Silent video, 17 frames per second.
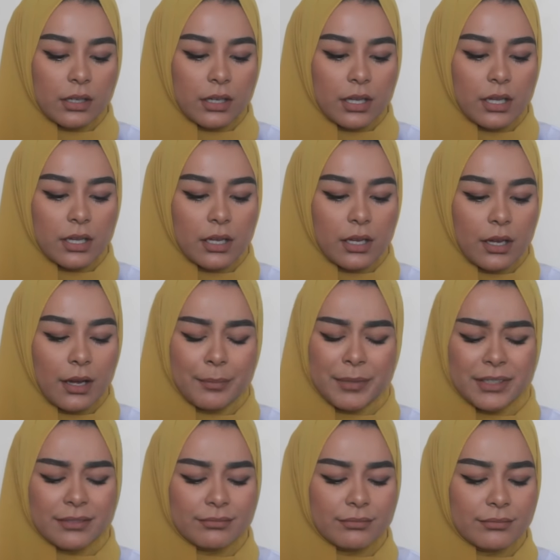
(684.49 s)
cu I
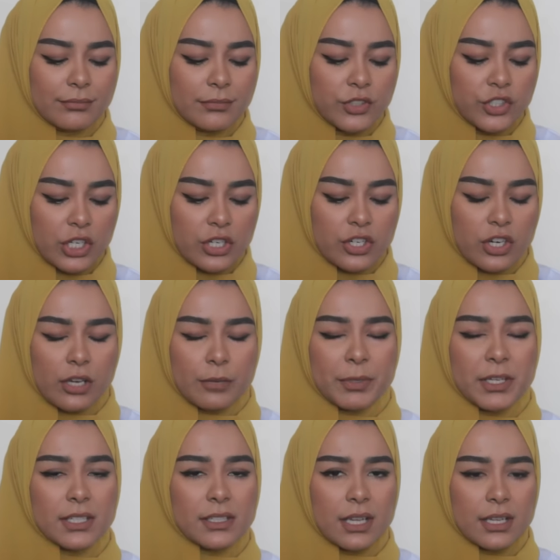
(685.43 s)
mean, ginger
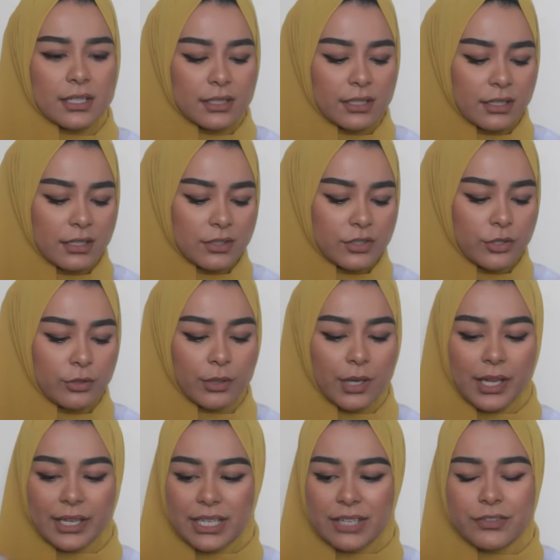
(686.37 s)
because custard is too
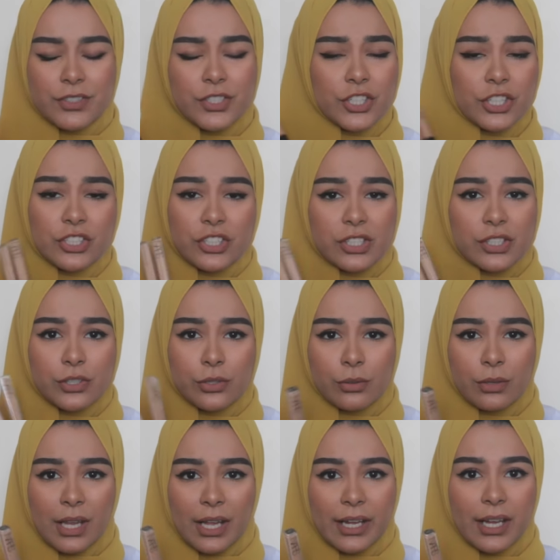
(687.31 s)
light even ginger is
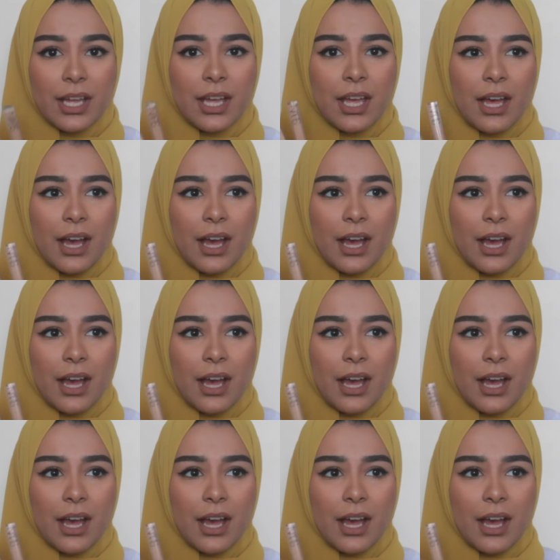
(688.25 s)
too light